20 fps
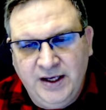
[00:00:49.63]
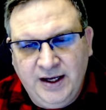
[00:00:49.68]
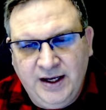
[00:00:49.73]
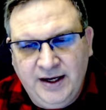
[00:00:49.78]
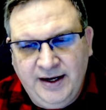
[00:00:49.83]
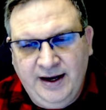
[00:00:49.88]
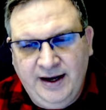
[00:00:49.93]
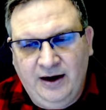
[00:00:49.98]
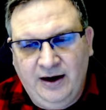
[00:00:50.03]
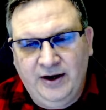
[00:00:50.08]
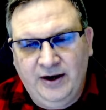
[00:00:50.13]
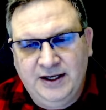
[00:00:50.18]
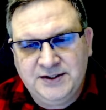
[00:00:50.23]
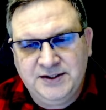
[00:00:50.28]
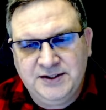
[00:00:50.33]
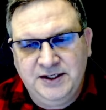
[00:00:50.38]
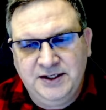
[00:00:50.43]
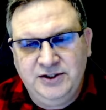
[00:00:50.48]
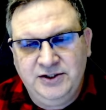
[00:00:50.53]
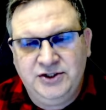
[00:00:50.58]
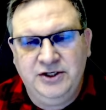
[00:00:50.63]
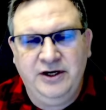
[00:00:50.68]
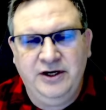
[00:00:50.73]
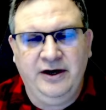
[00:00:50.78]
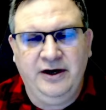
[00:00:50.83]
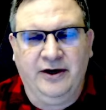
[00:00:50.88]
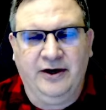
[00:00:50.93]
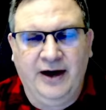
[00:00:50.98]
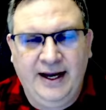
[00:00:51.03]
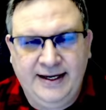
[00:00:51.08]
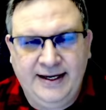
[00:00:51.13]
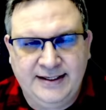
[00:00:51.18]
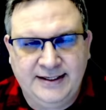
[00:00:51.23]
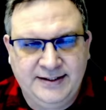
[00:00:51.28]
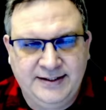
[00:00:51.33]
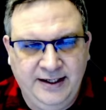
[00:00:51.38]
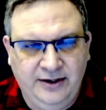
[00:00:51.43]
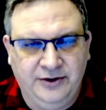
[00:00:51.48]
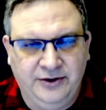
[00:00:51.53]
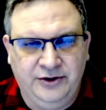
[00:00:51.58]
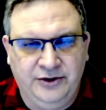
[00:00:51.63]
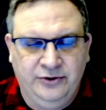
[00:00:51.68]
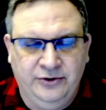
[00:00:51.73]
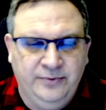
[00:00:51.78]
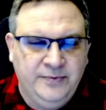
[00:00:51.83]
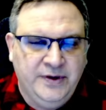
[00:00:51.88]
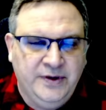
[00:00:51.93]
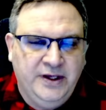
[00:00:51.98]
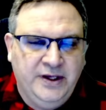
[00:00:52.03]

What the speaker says: Now, as an engineer, I can tell you